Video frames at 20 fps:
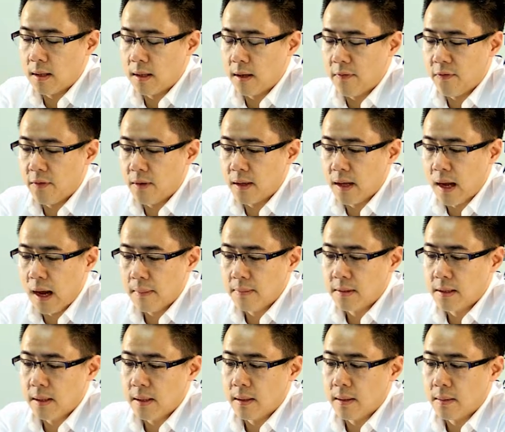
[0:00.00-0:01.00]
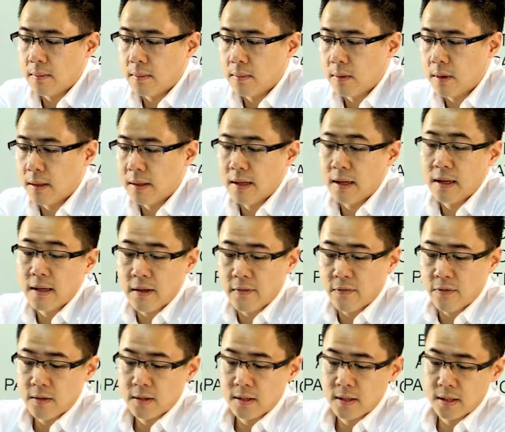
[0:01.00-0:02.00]
different types and what their
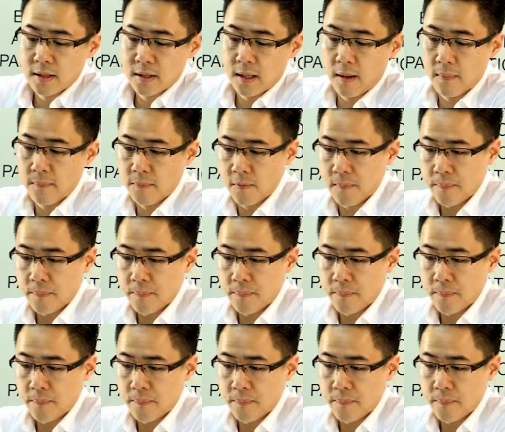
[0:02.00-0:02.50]
differences are.